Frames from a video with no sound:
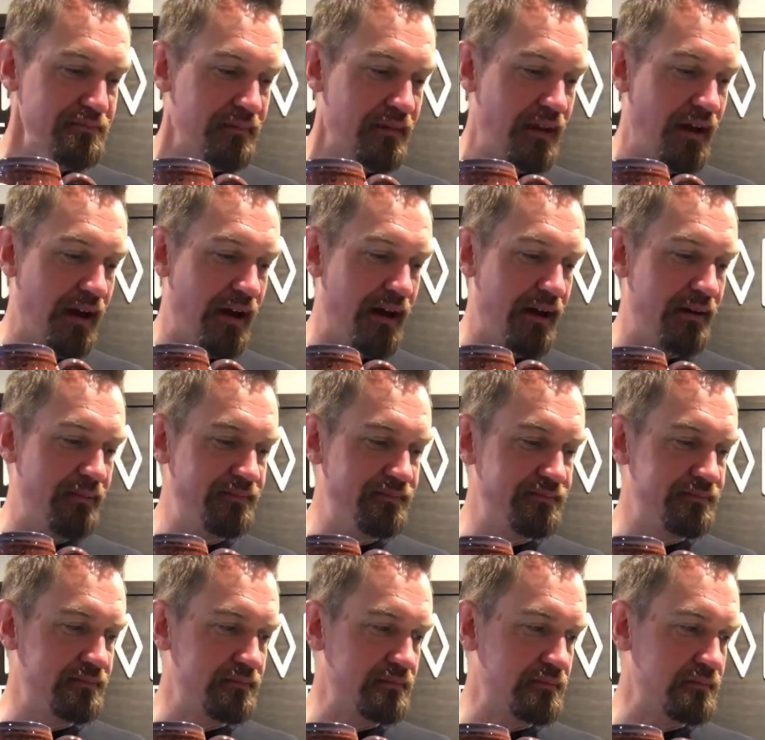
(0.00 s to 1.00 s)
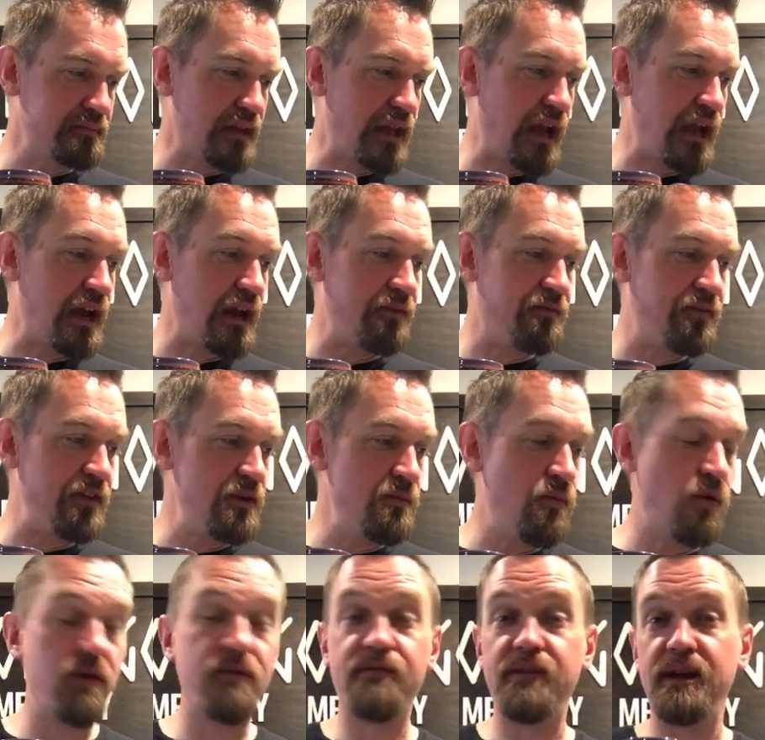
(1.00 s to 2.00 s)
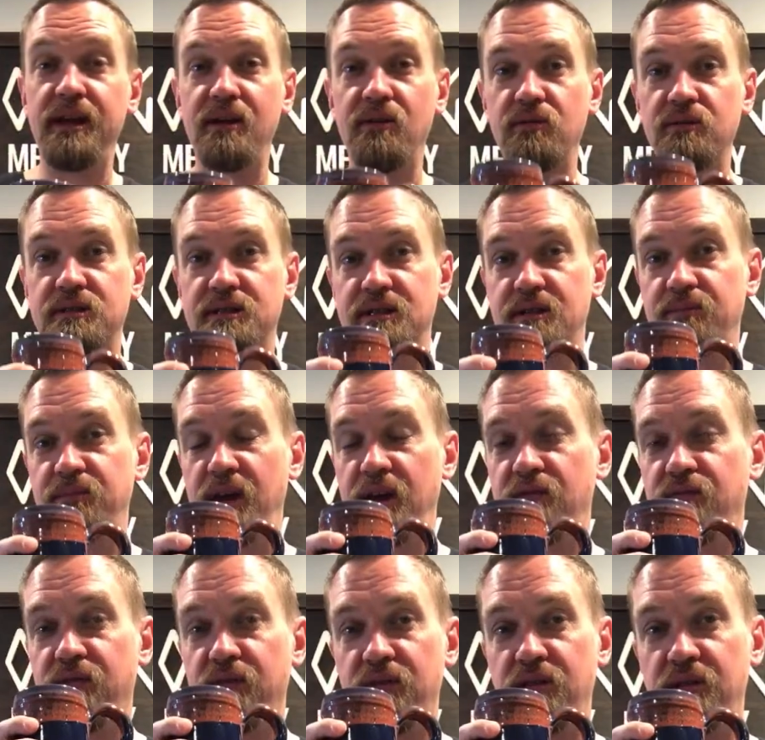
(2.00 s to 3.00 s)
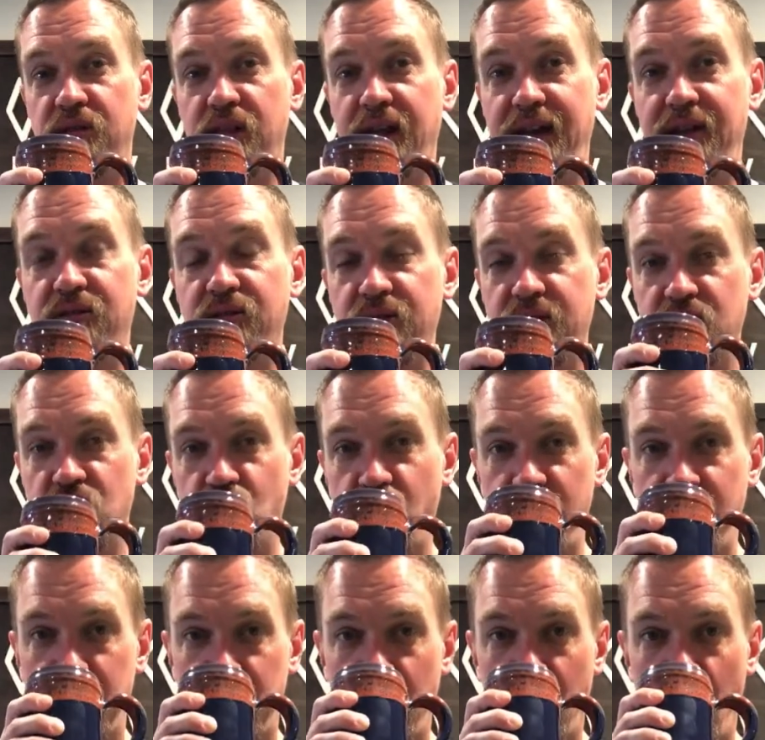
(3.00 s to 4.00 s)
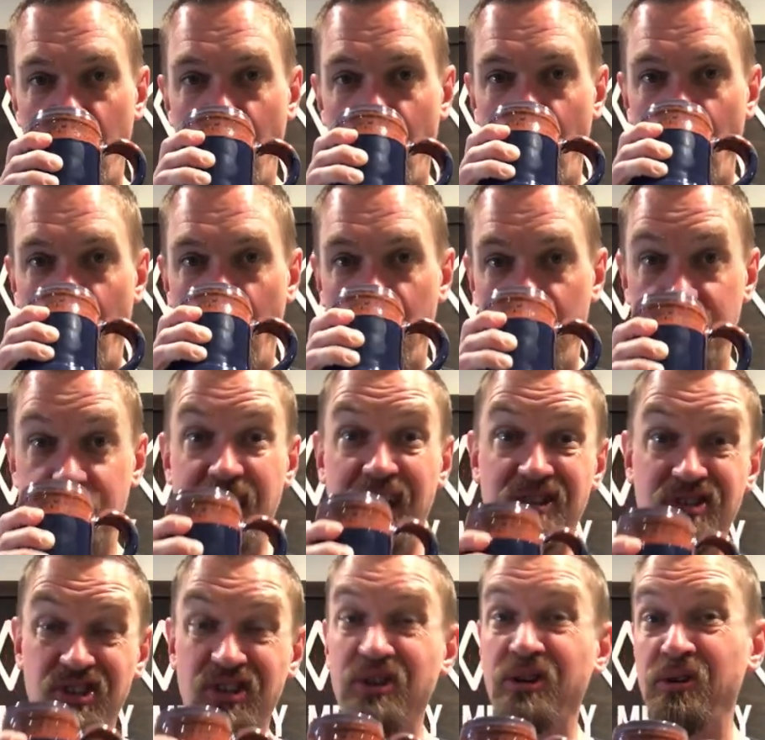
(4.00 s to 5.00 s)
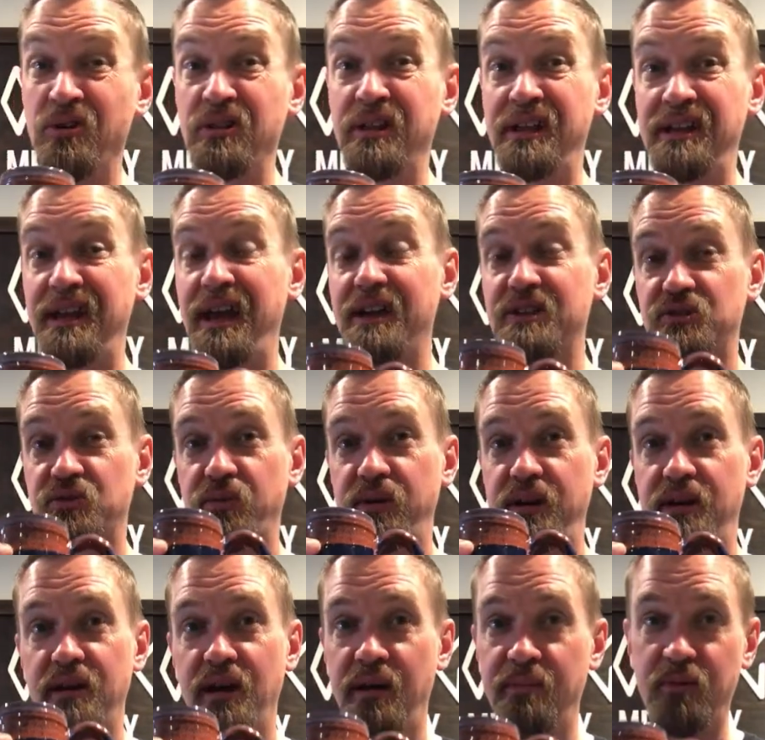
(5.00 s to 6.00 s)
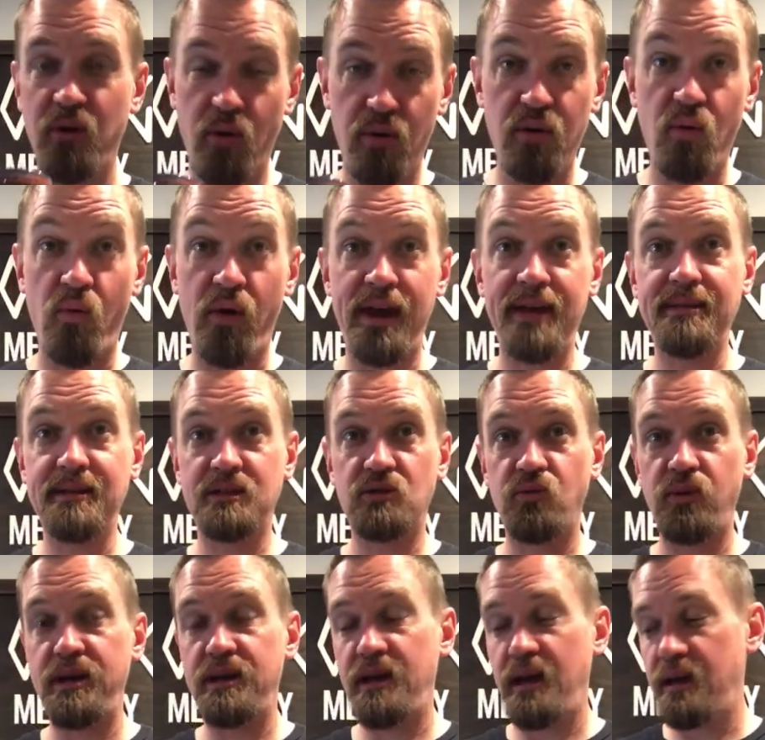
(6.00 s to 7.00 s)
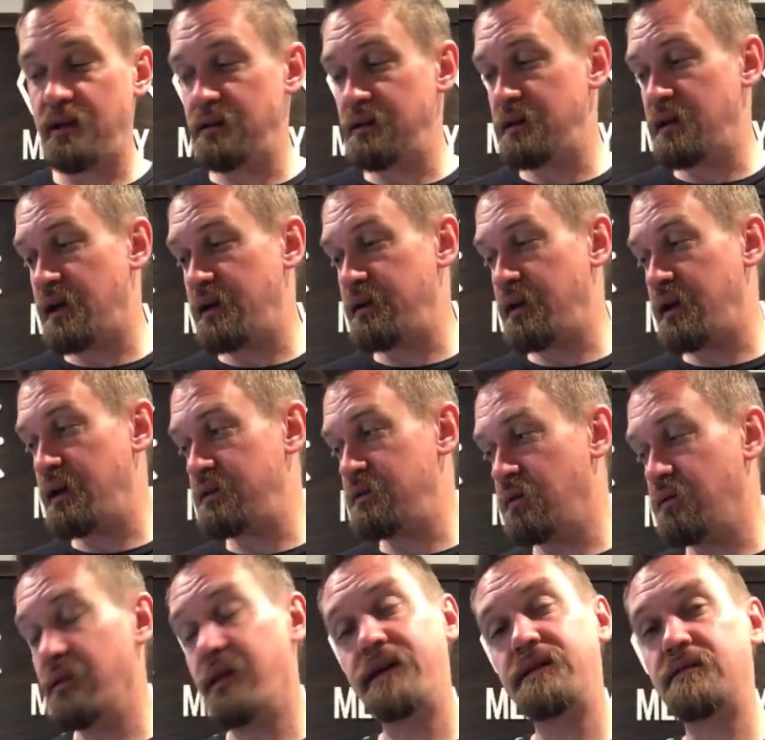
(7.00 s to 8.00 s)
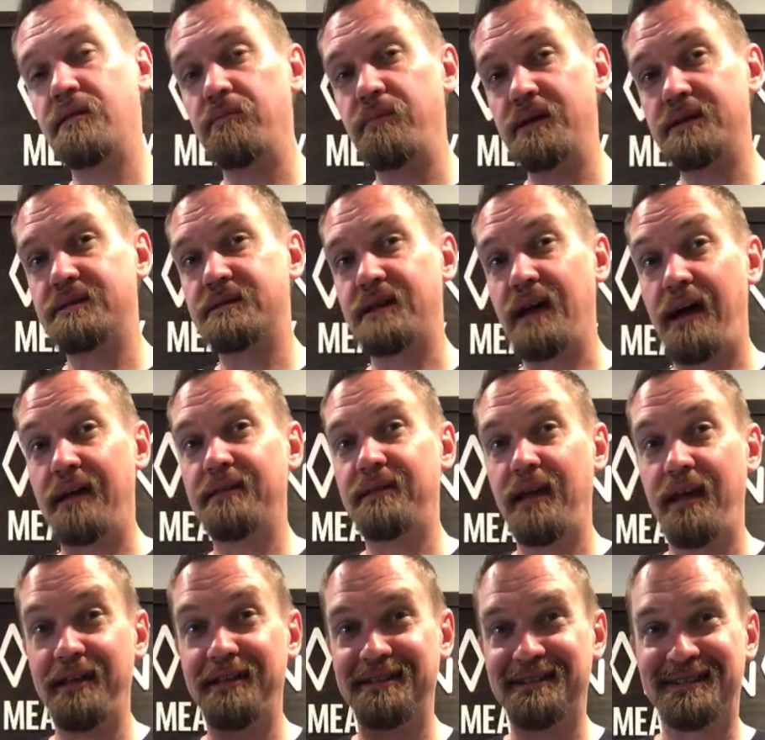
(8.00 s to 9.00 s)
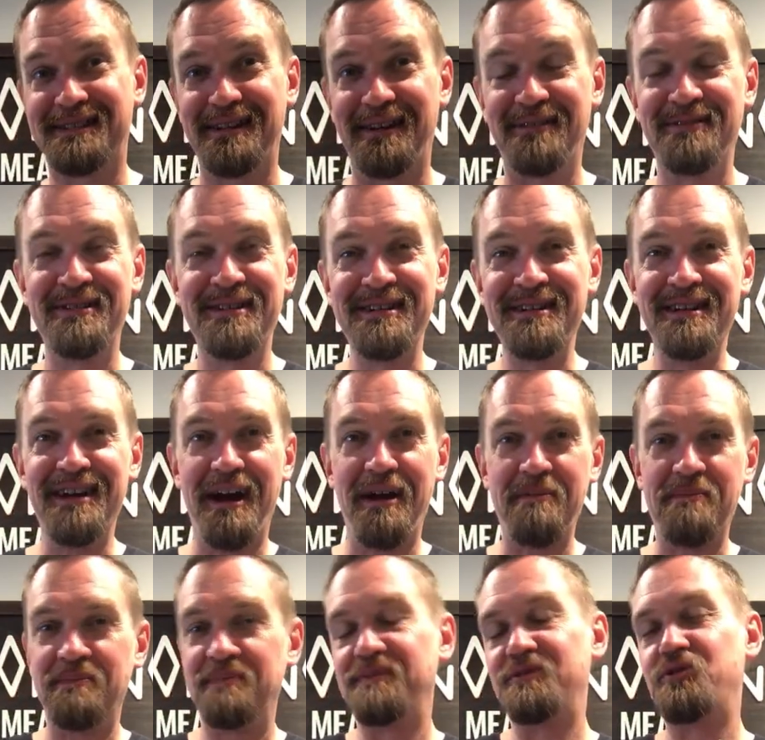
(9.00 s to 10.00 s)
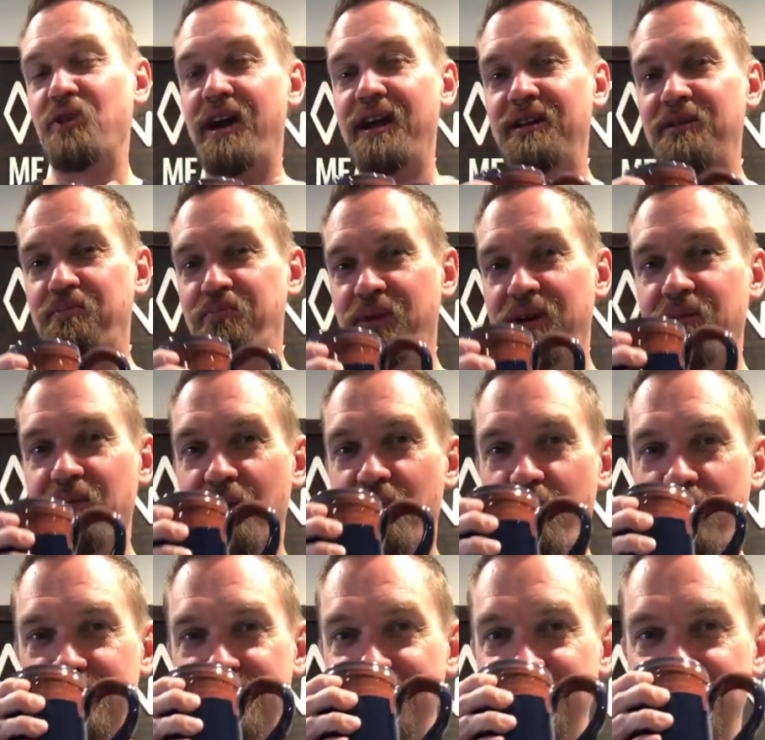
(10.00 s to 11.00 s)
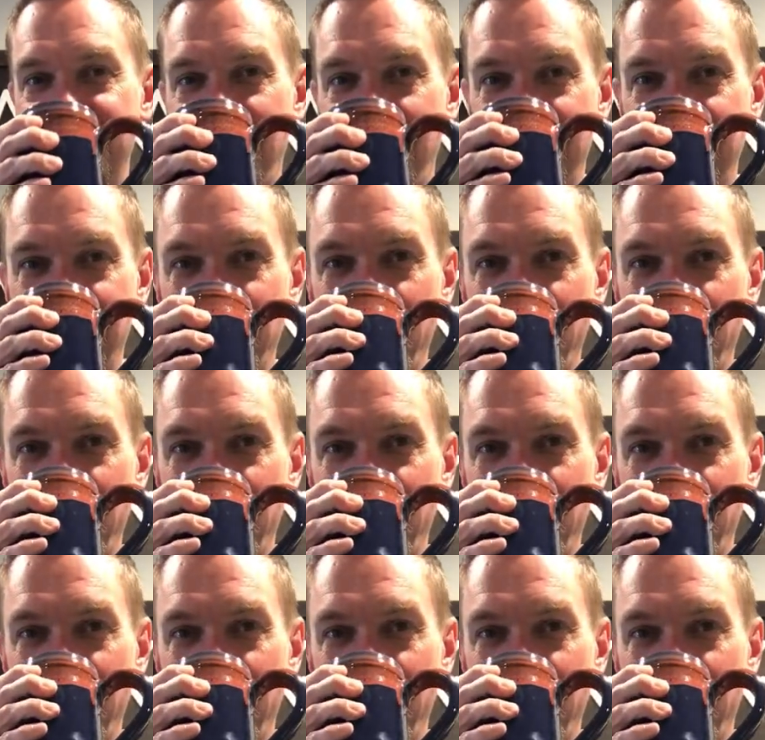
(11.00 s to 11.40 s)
I got a few more videos to make for later this week. It's actually early next week. I'm going away this weekend, and I don't like to miss content, so I'm trying to pre-record some stuff.